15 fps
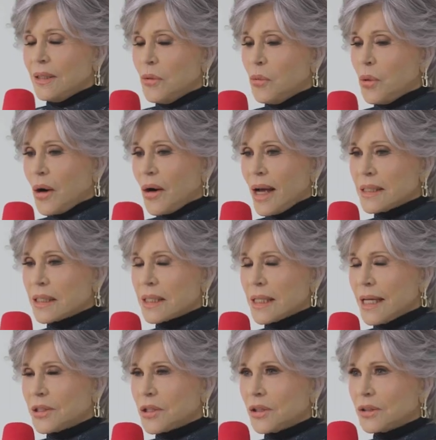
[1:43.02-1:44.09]
where I
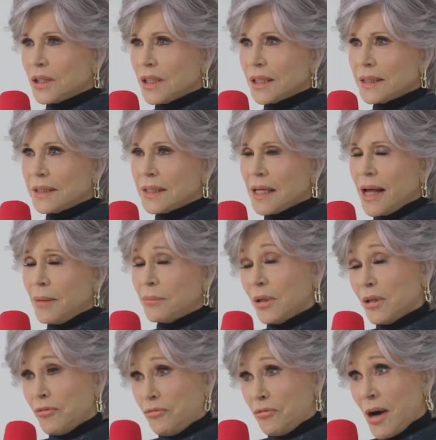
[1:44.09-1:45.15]
say to Lily
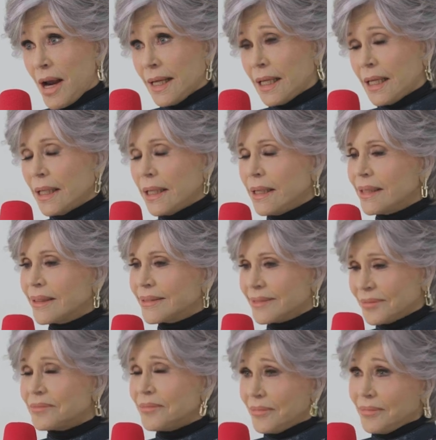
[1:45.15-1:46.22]
Tomlin, Frankie,
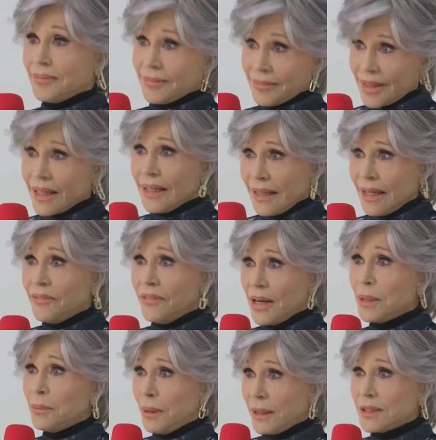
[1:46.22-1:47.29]
if
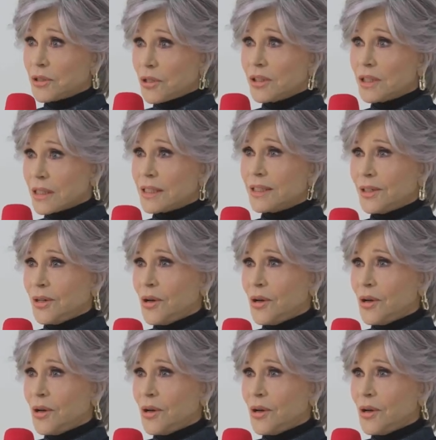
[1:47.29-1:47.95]
anybody's gonna sit